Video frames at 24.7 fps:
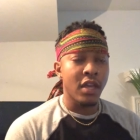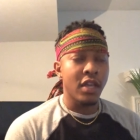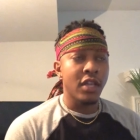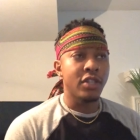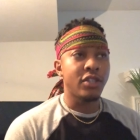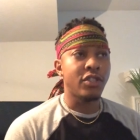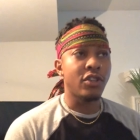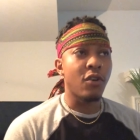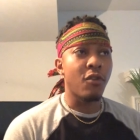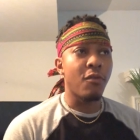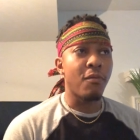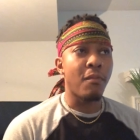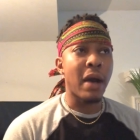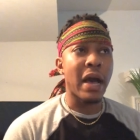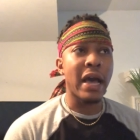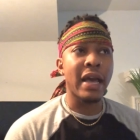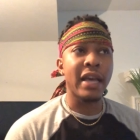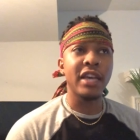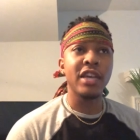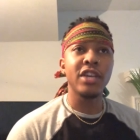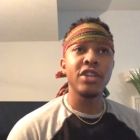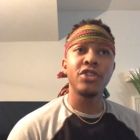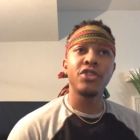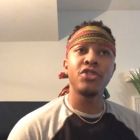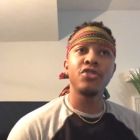So my
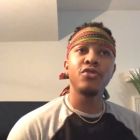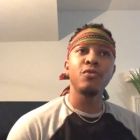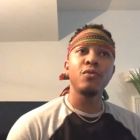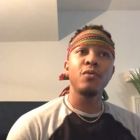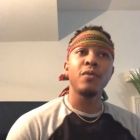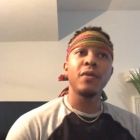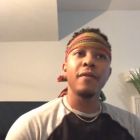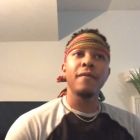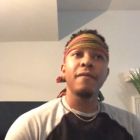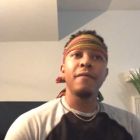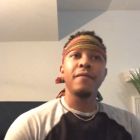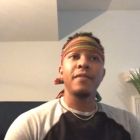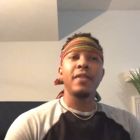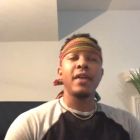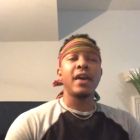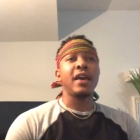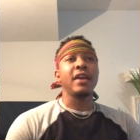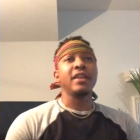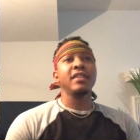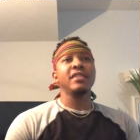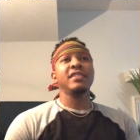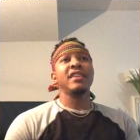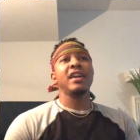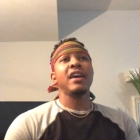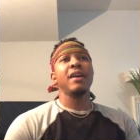issue with
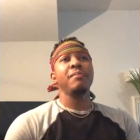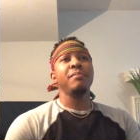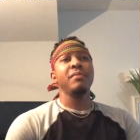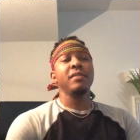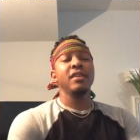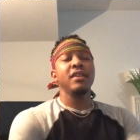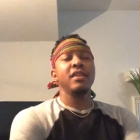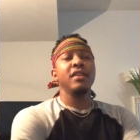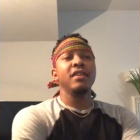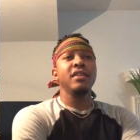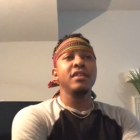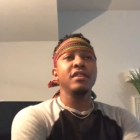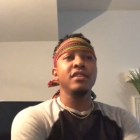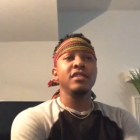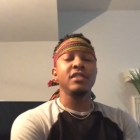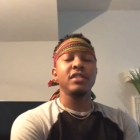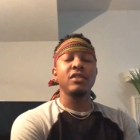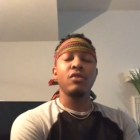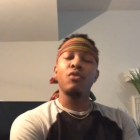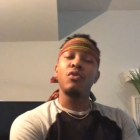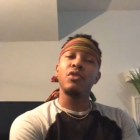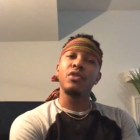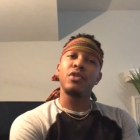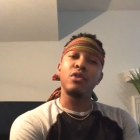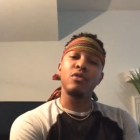that topic is
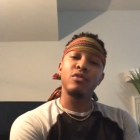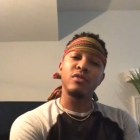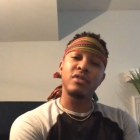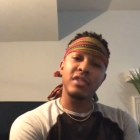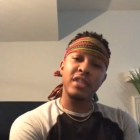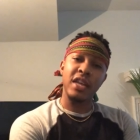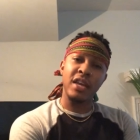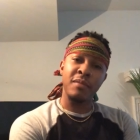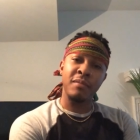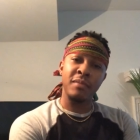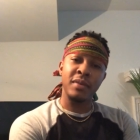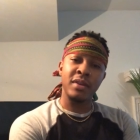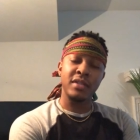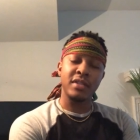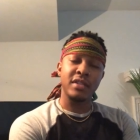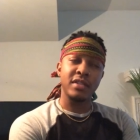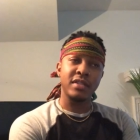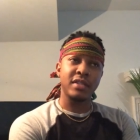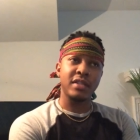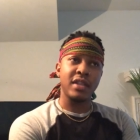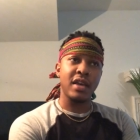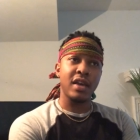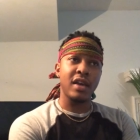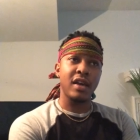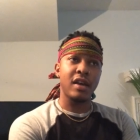or those statements is
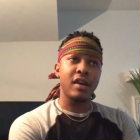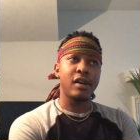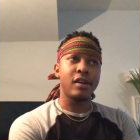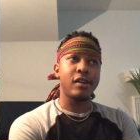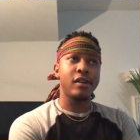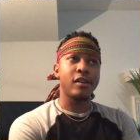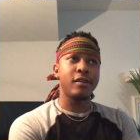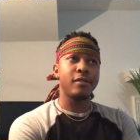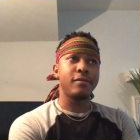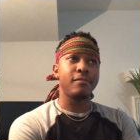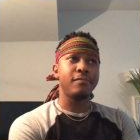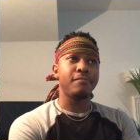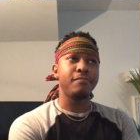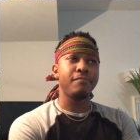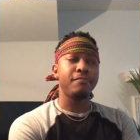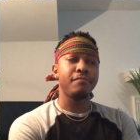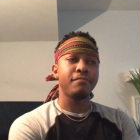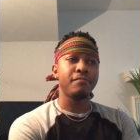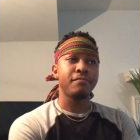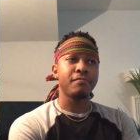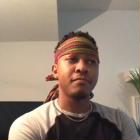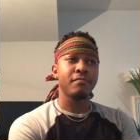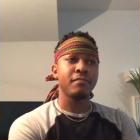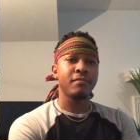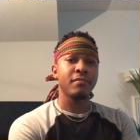that um,
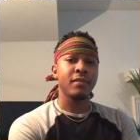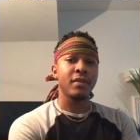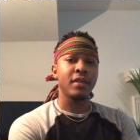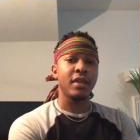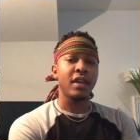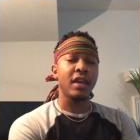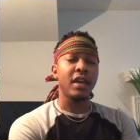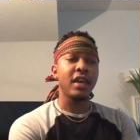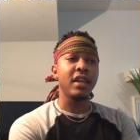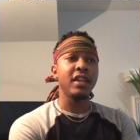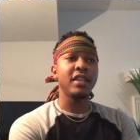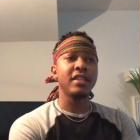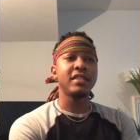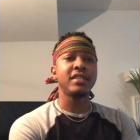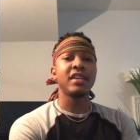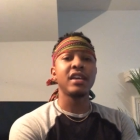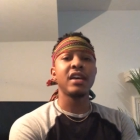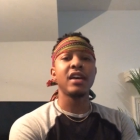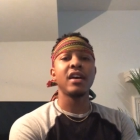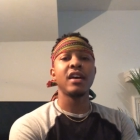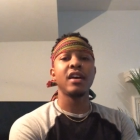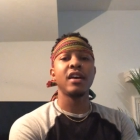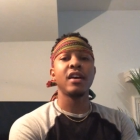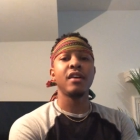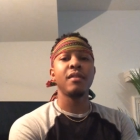
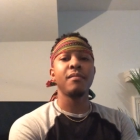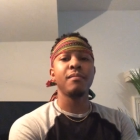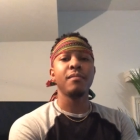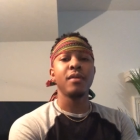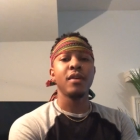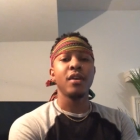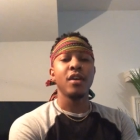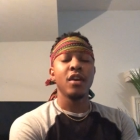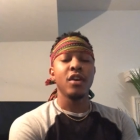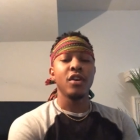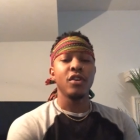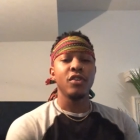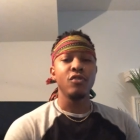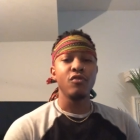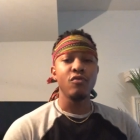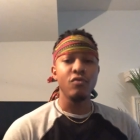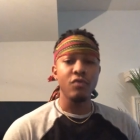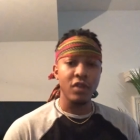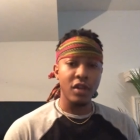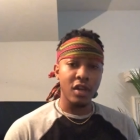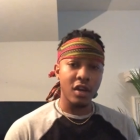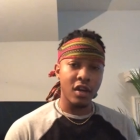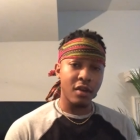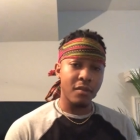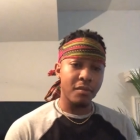anytime you
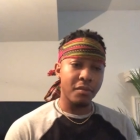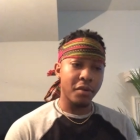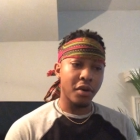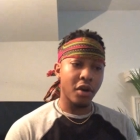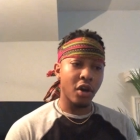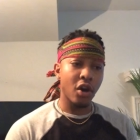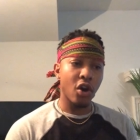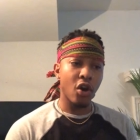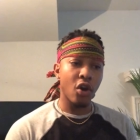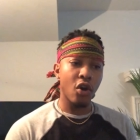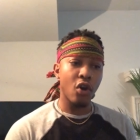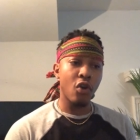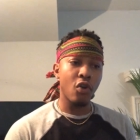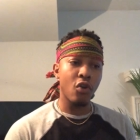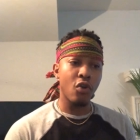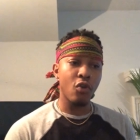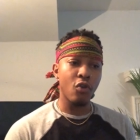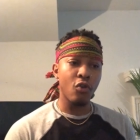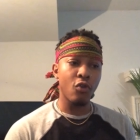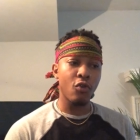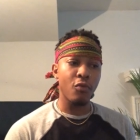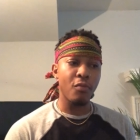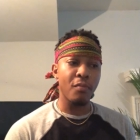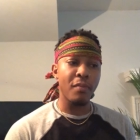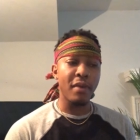lump a
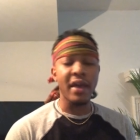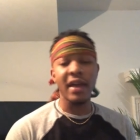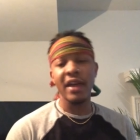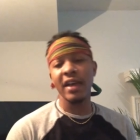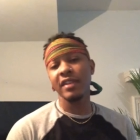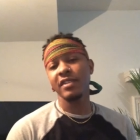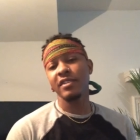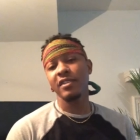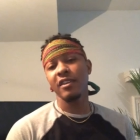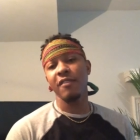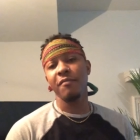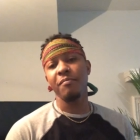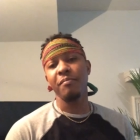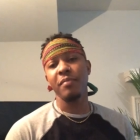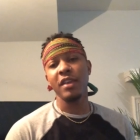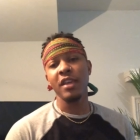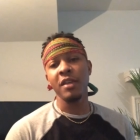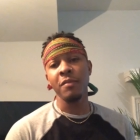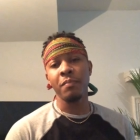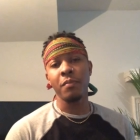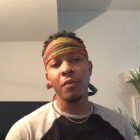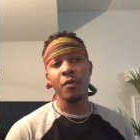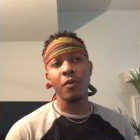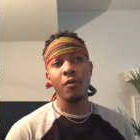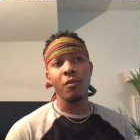whole mass of
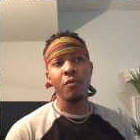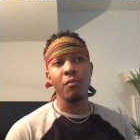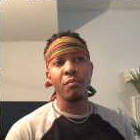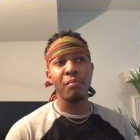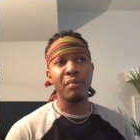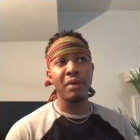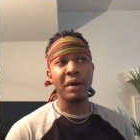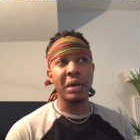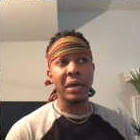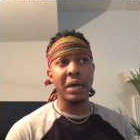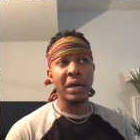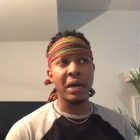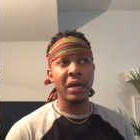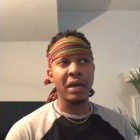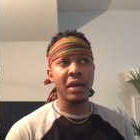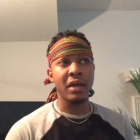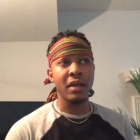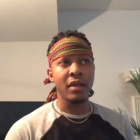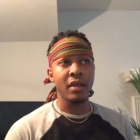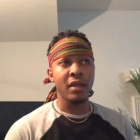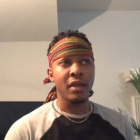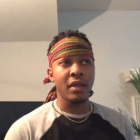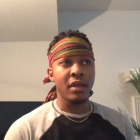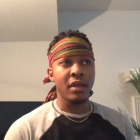people by